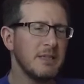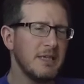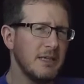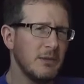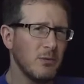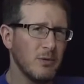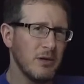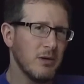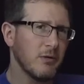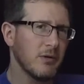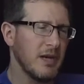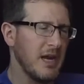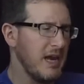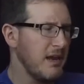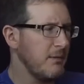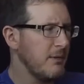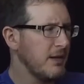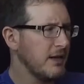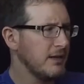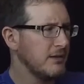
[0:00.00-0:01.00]
bleed, when you're
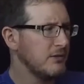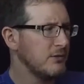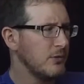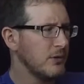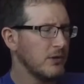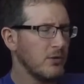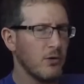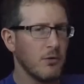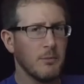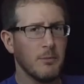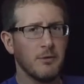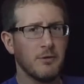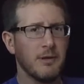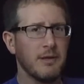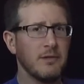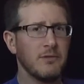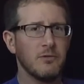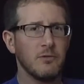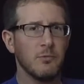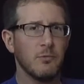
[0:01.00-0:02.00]
gaming and doing normal
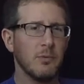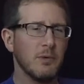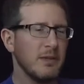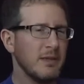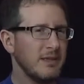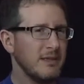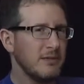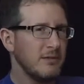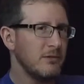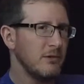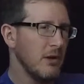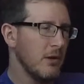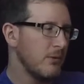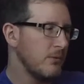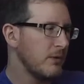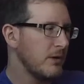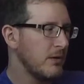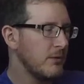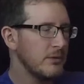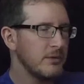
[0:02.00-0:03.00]
things, you really
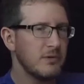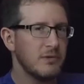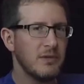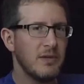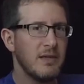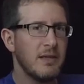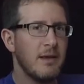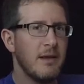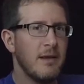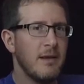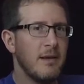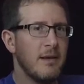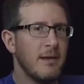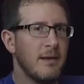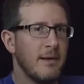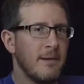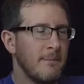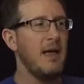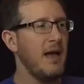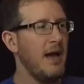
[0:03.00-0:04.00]
don't notice it.
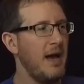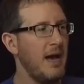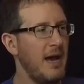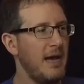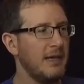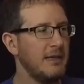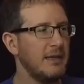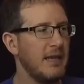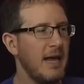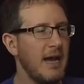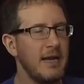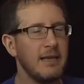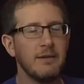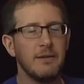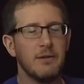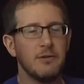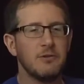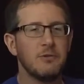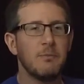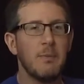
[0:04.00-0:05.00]
Online,
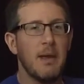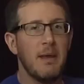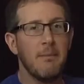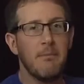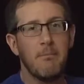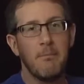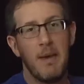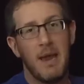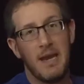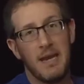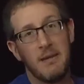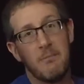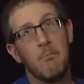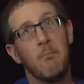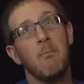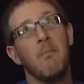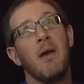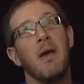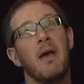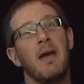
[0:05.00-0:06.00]
there's been
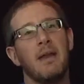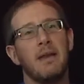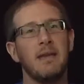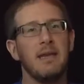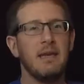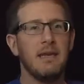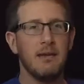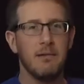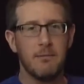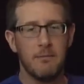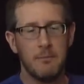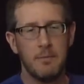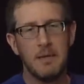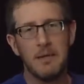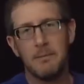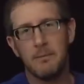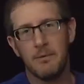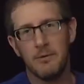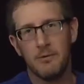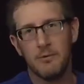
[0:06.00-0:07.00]
many
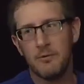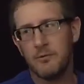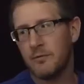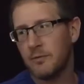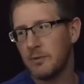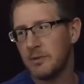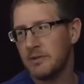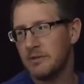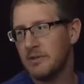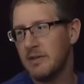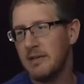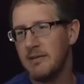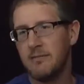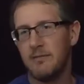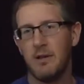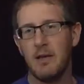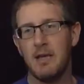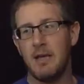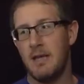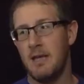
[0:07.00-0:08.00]
people who've
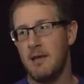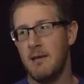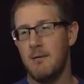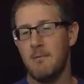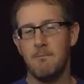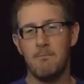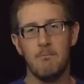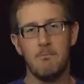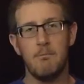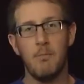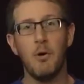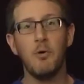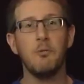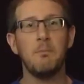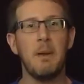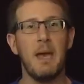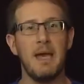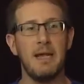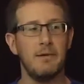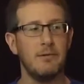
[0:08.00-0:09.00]
received both
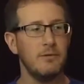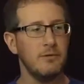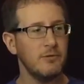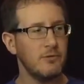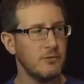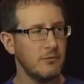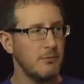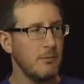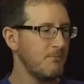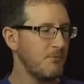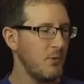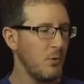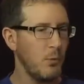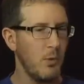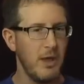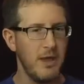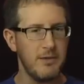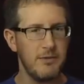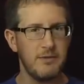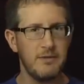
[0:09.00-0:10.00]
panels
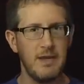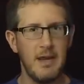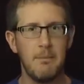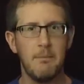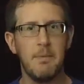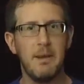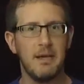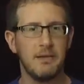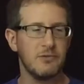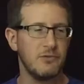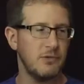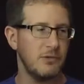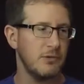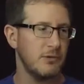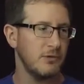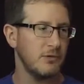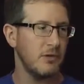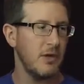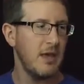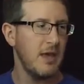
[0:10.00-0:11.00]
with dead
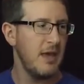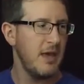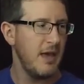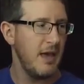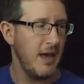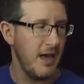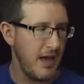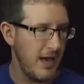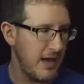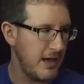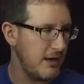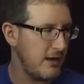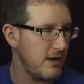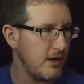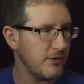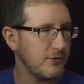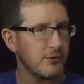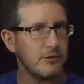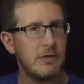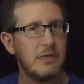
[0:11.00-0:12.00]
pixels and
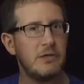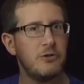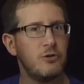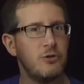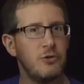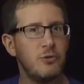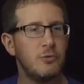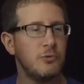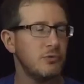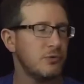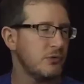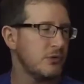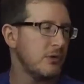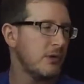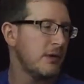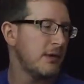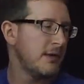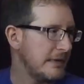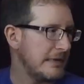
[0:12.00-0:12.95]
other issues.